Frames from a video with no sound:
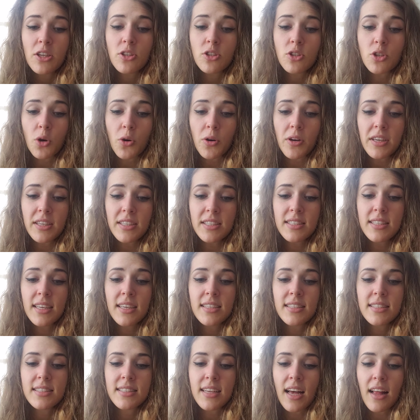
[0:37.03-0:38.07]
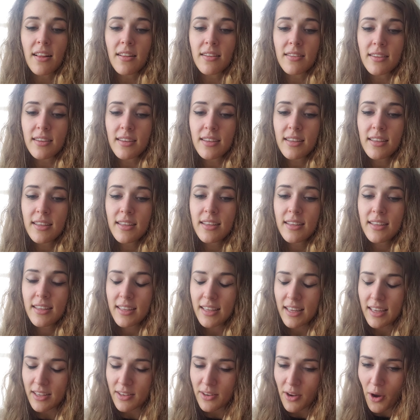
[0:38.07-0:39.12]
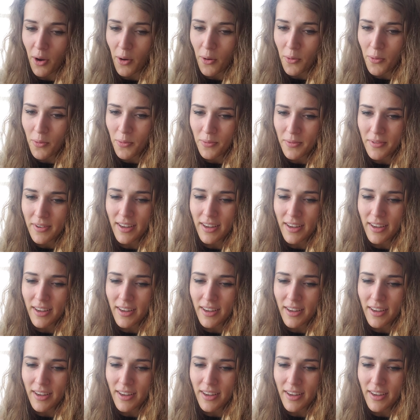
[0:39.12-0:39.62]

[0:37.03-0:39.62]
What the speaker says: Doris Salcido,